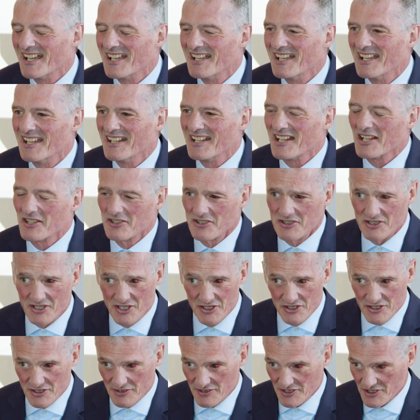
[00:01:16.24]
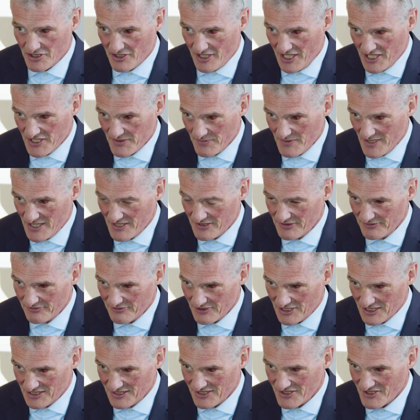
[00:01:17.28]
And I understand you're a transplant
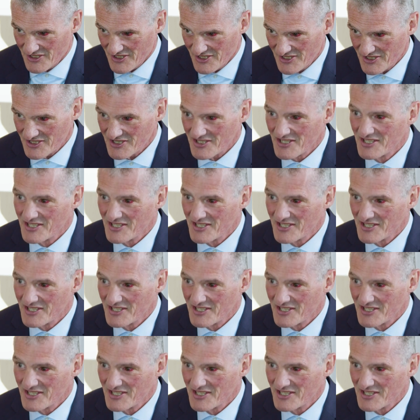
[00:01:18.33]
nephrologist